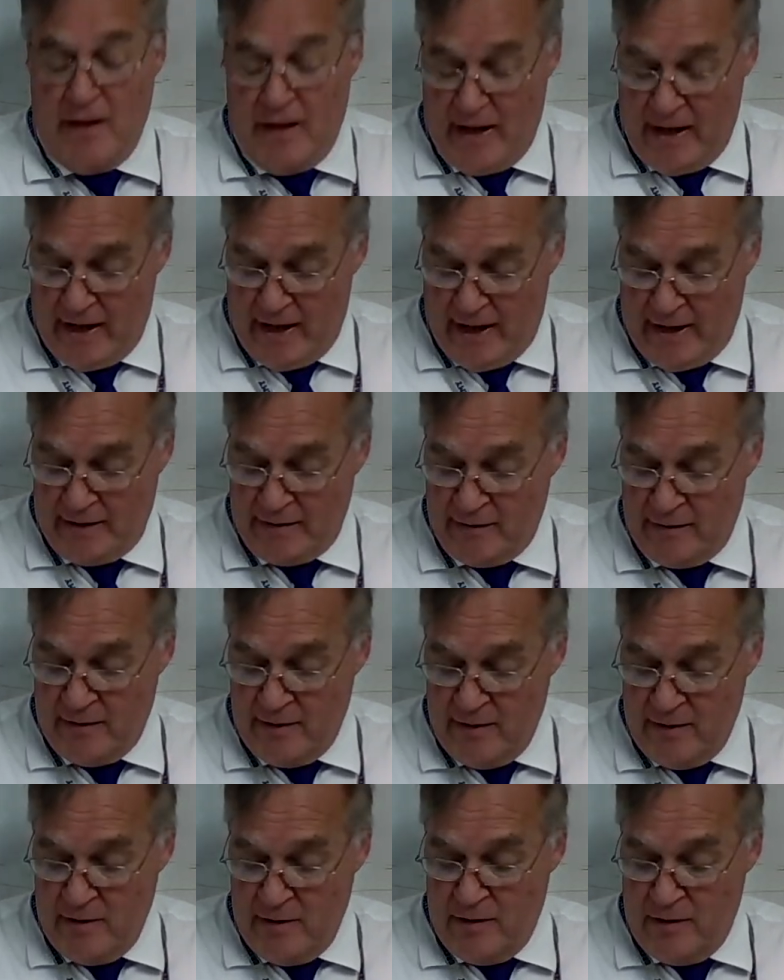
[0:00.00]
And
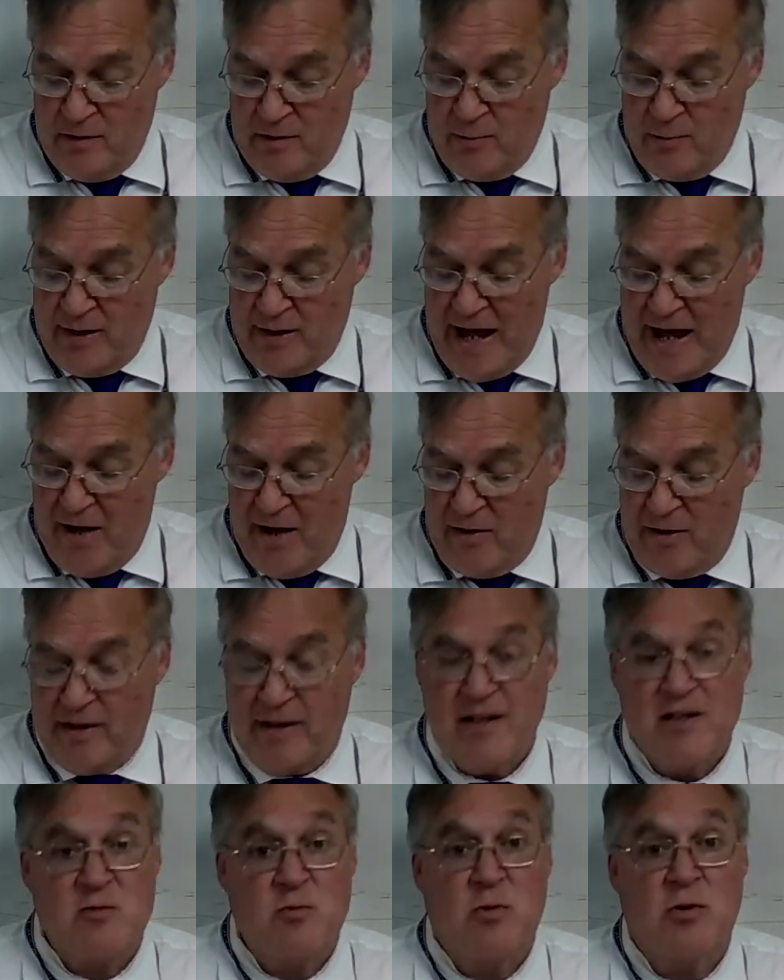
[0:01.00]
the reality
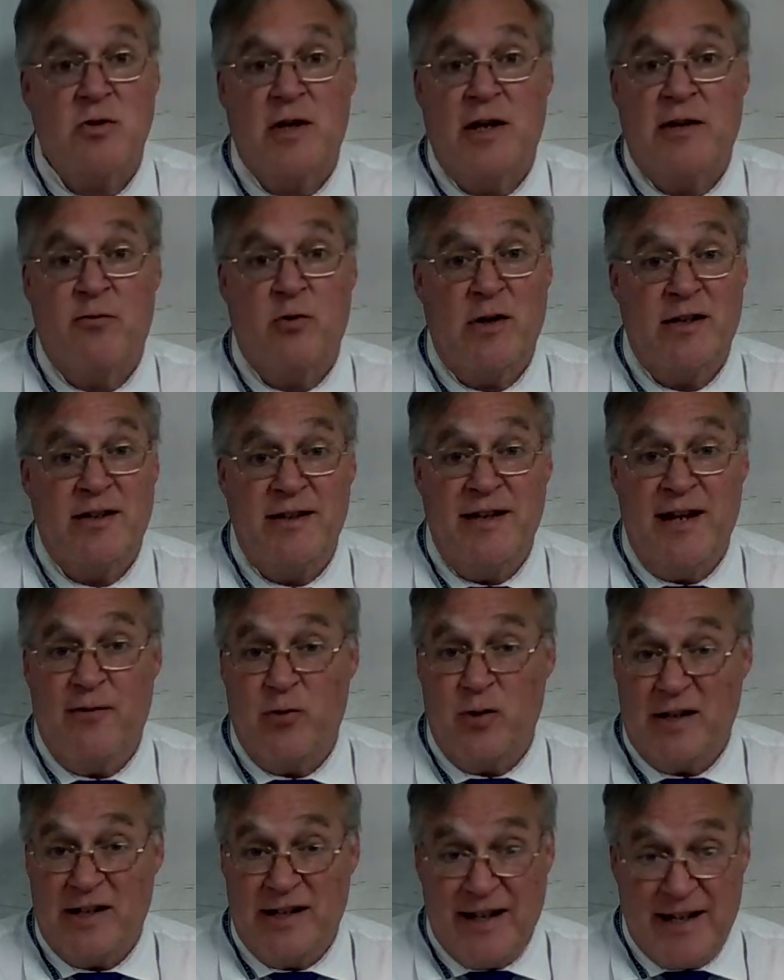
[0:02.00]
is, if
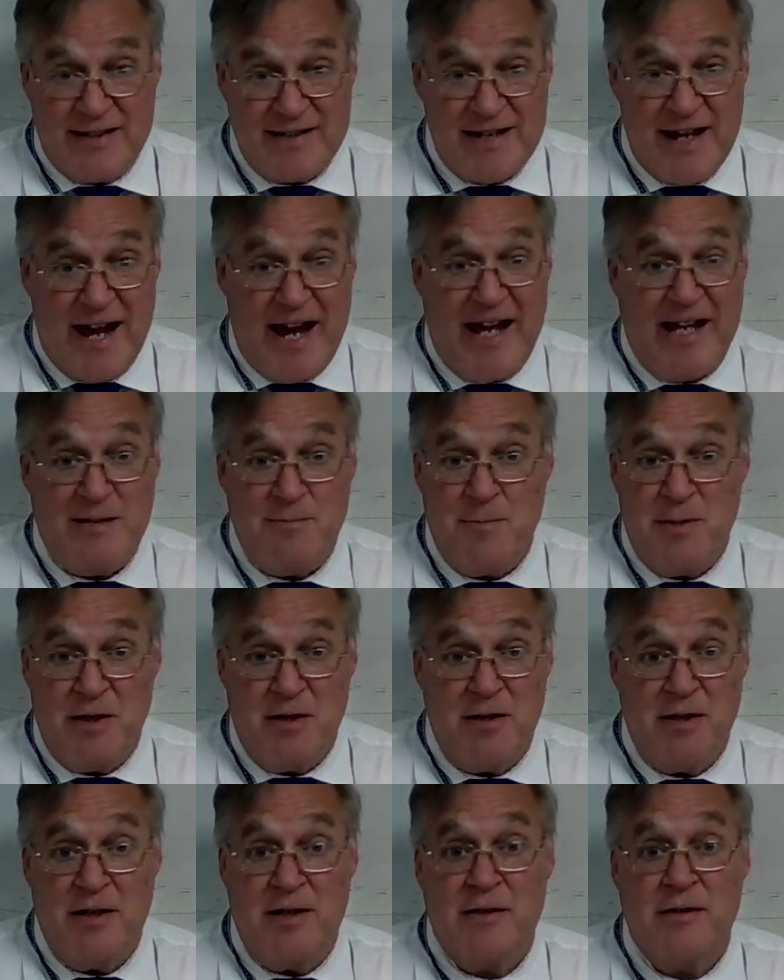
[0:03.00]
we get to 8
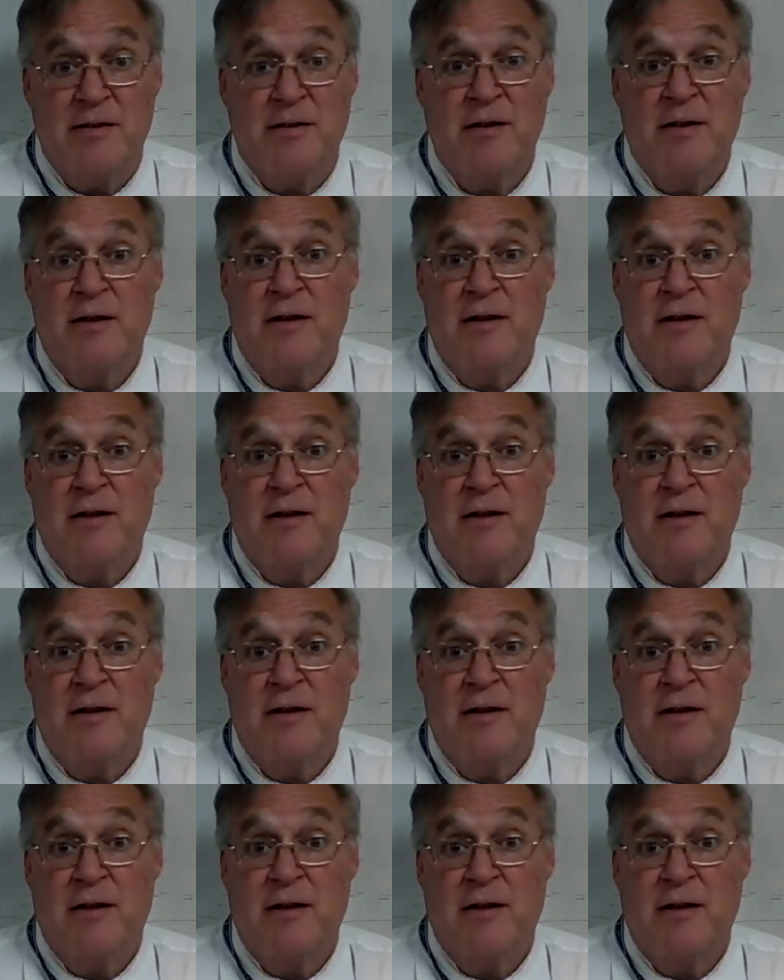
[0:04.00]
billion,